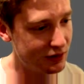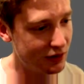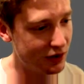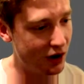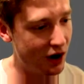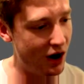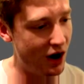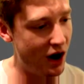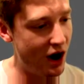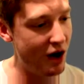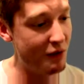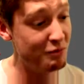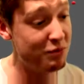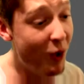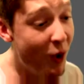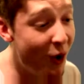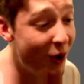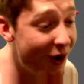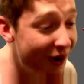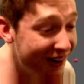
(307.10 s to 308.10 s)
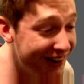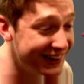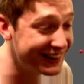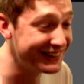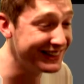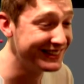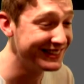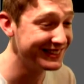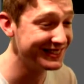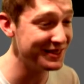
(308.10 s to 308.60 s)
Oh,
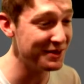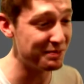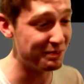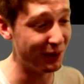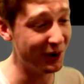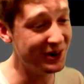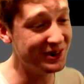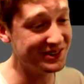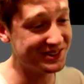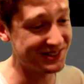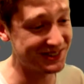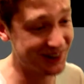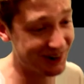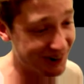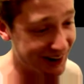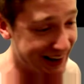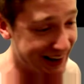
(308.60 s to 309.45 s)
the poon still